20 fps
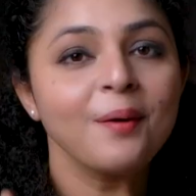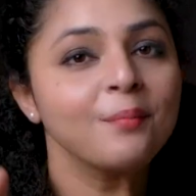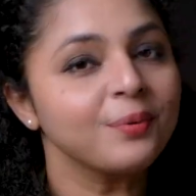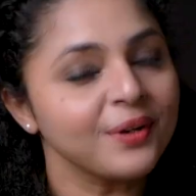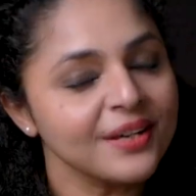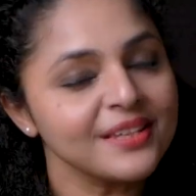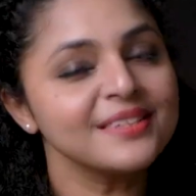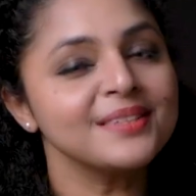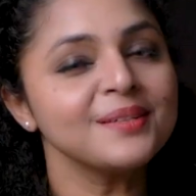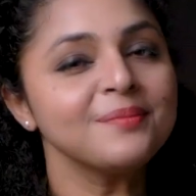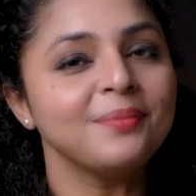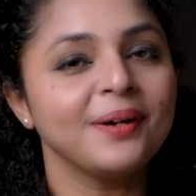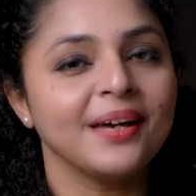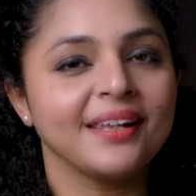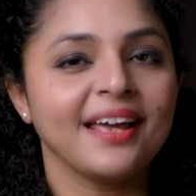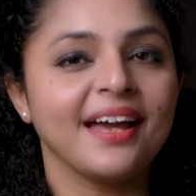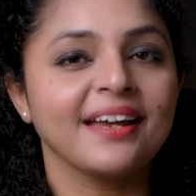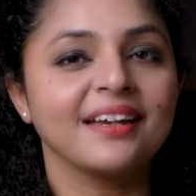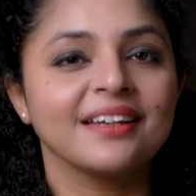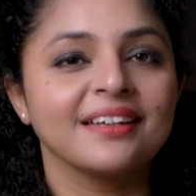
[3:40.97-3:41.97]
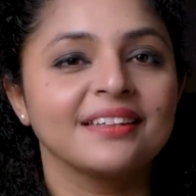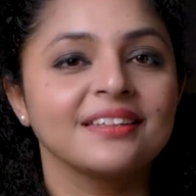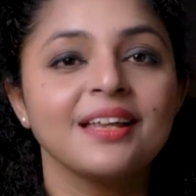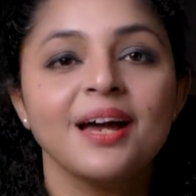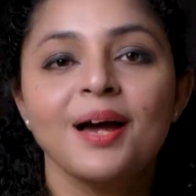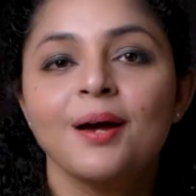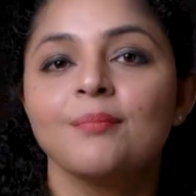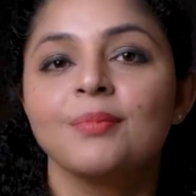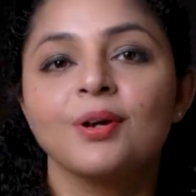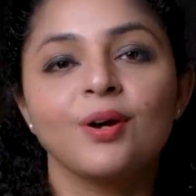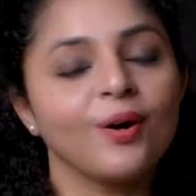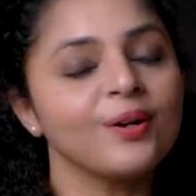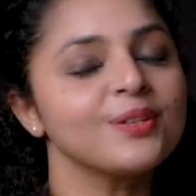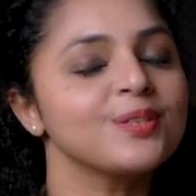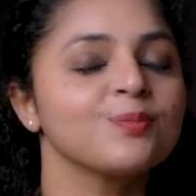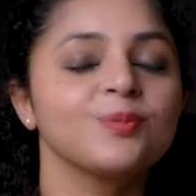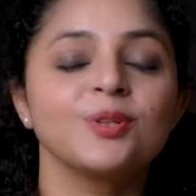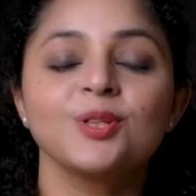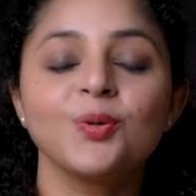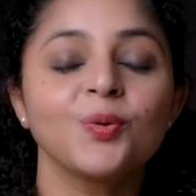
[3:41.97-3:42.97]
press the bell icon
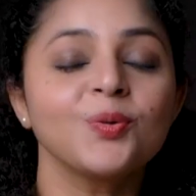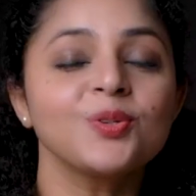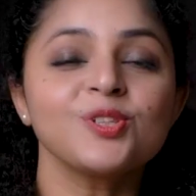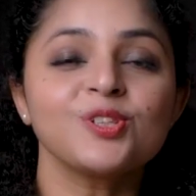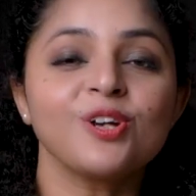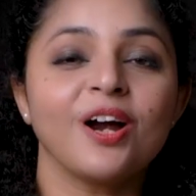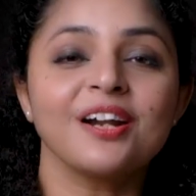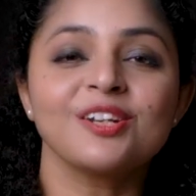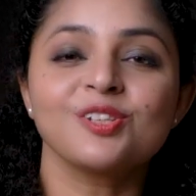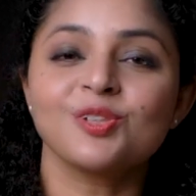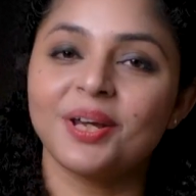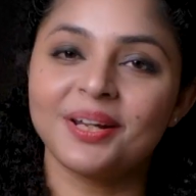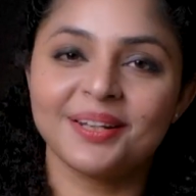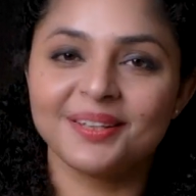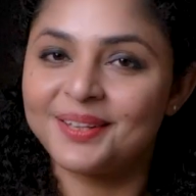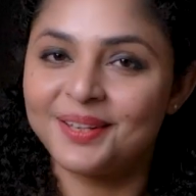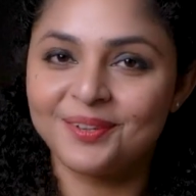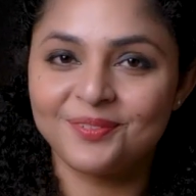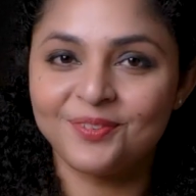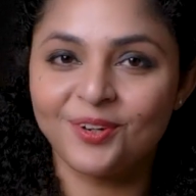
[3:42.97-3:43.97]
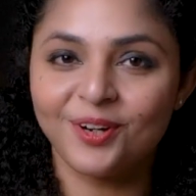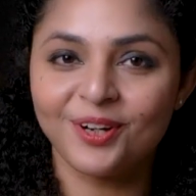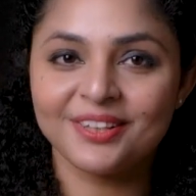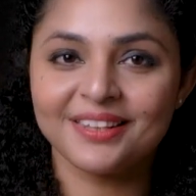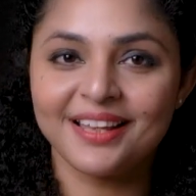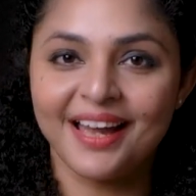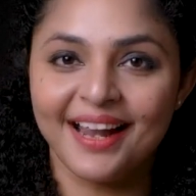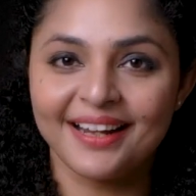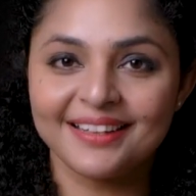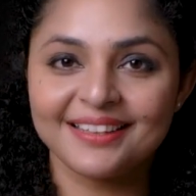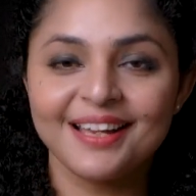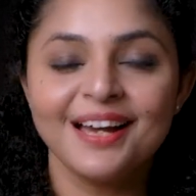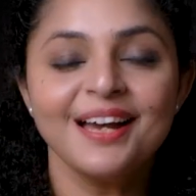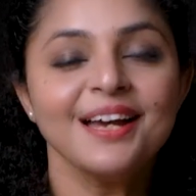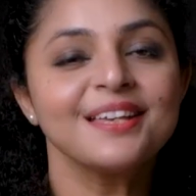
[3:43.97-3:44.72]
because we don't charge anything for that.